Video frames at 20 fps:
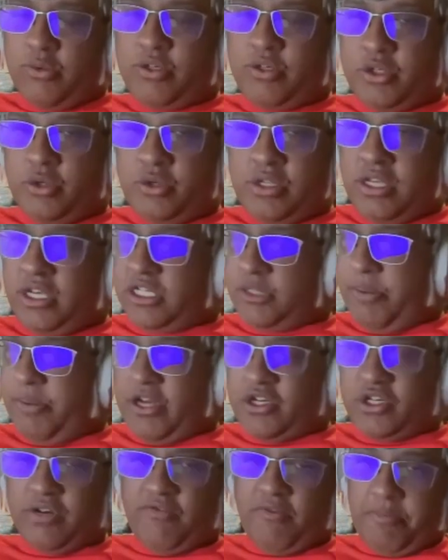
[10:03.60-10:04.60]
was due to the
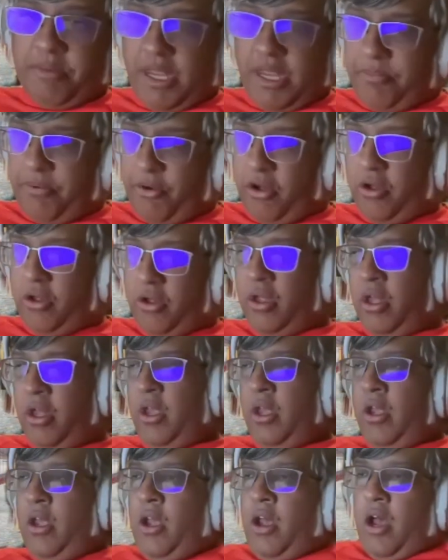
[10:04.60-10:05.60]
expansion of a people.
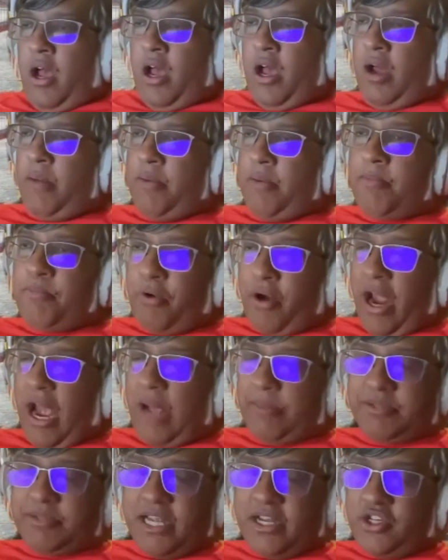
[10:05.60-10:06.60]

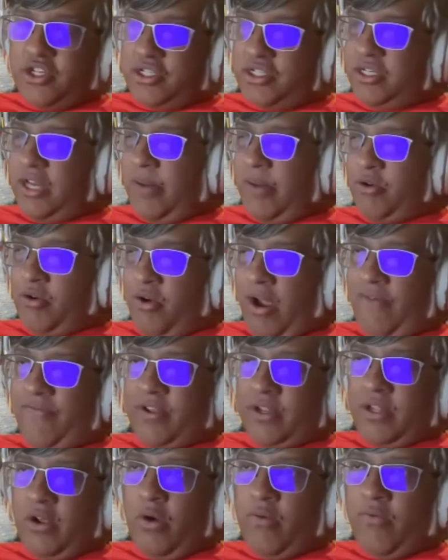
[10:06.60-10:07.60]
Perhaps they just
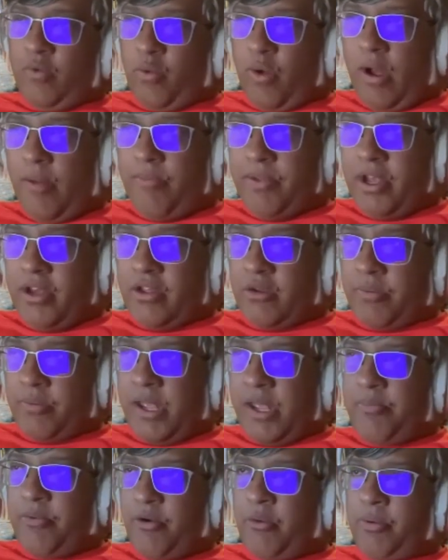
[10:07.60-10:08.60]
demographically overwhelmed the other
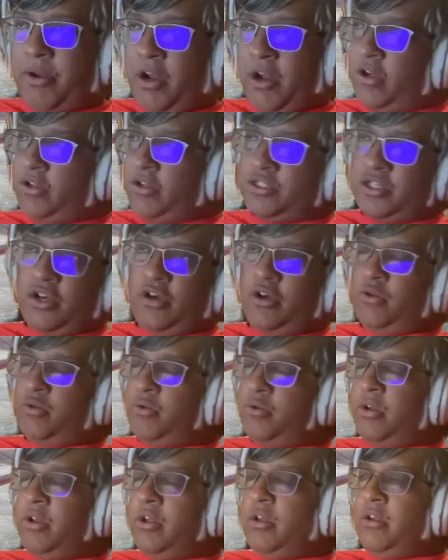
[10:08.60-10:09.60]
people, but also
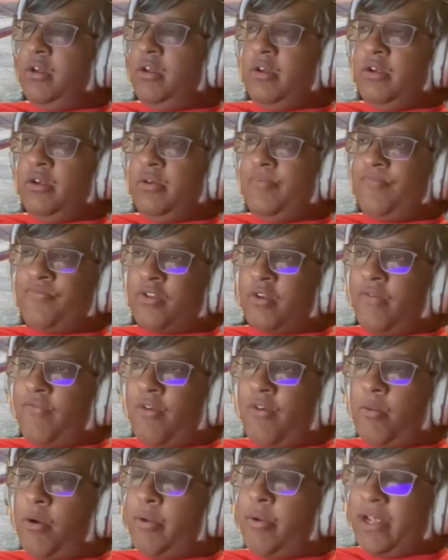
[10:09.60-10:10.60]

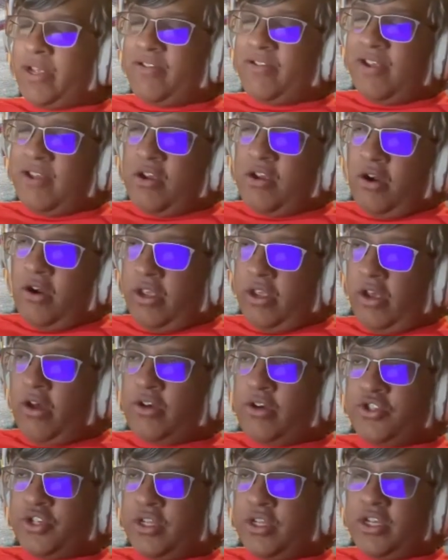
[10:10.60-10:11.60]
from what we can see in the
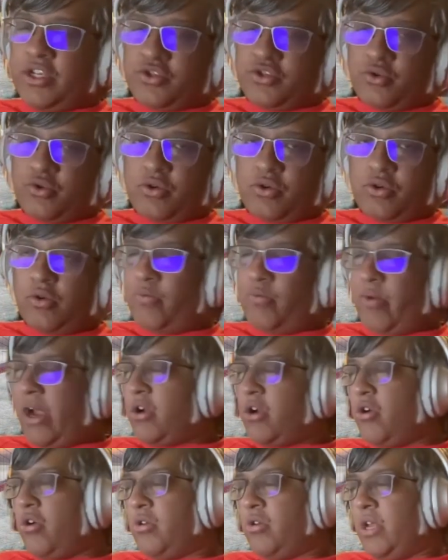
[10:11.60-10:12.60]
archaeology and the historical
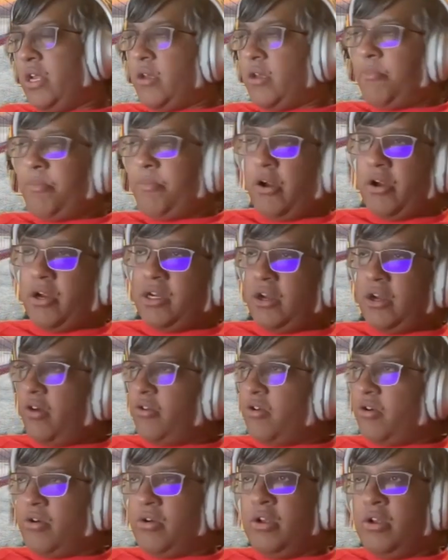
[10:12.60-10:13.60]
record, like comparing it to
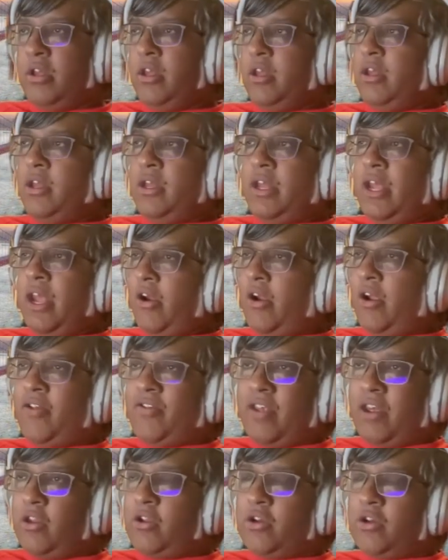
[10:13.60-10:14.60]
other areas,
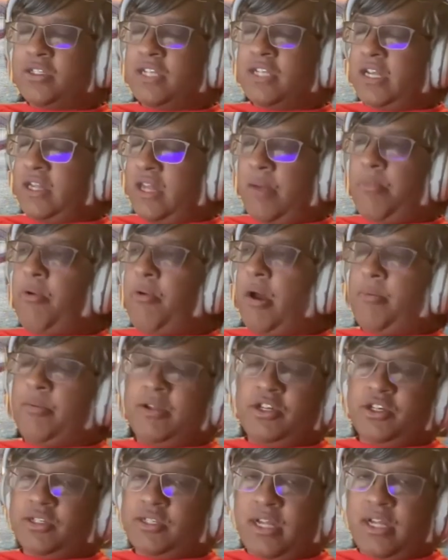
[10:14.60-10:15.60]
it looks like they
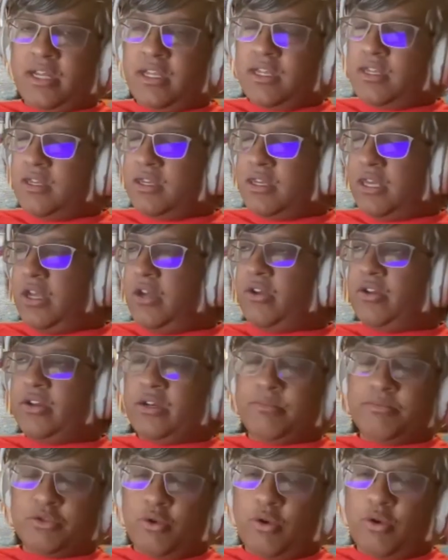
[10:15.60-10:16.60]
probably just like killed and
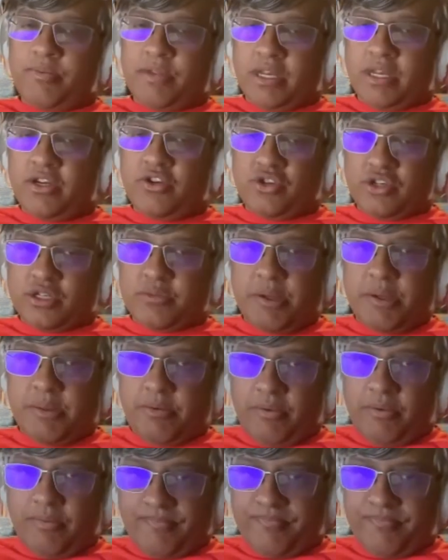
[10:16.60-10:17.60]
absorbed the indigenous
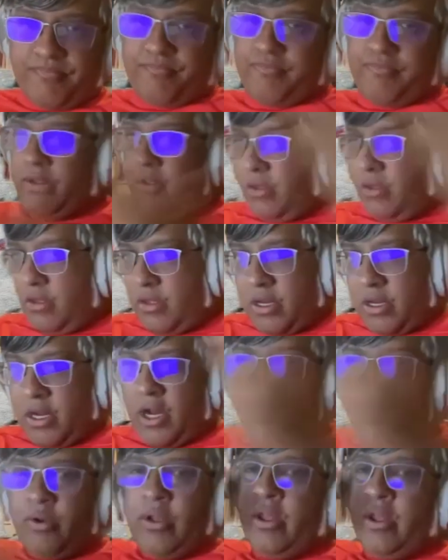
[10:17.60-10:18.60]
people, you
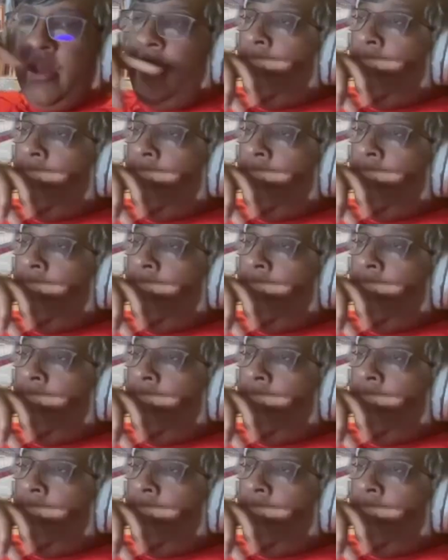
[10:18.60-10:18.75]
know?